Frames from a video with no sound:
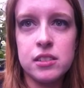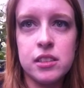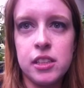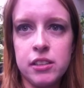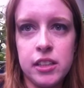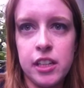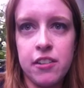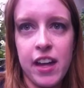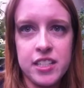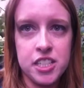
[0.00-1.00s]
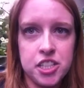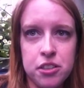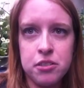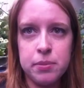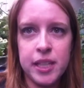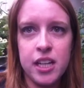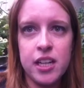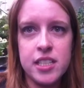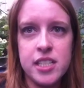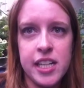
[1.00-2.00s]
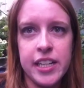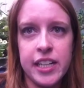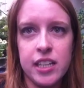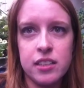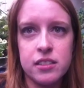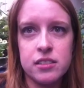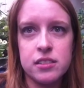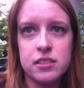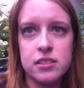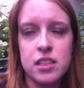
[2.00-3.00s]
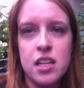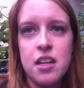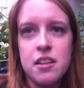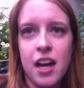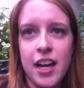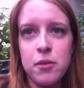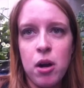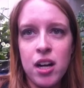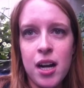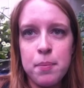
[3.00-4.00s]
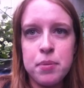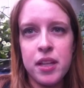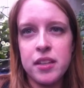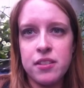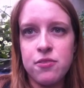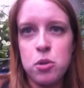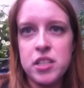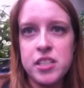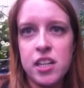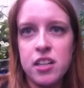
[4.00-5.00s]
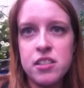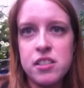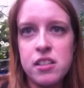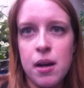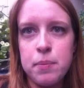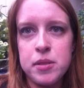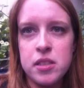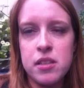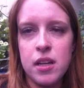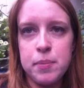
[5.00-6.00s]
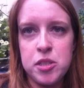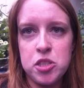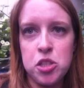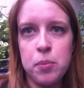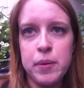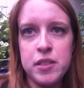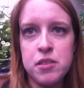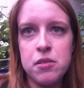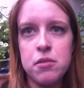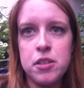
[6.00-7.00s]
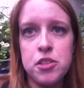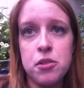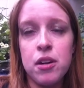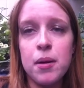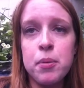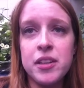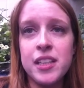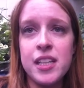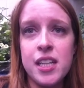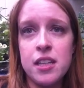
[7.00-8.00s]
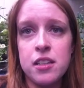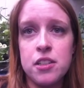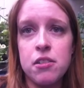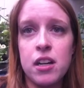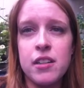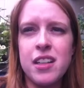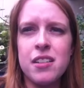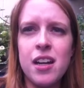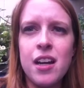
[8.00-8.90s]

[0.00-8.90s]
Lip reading: you didn't hear that, did you? Because he did. I walk up like the 4 stairs, up the stoop to the door, put the key in the door, and then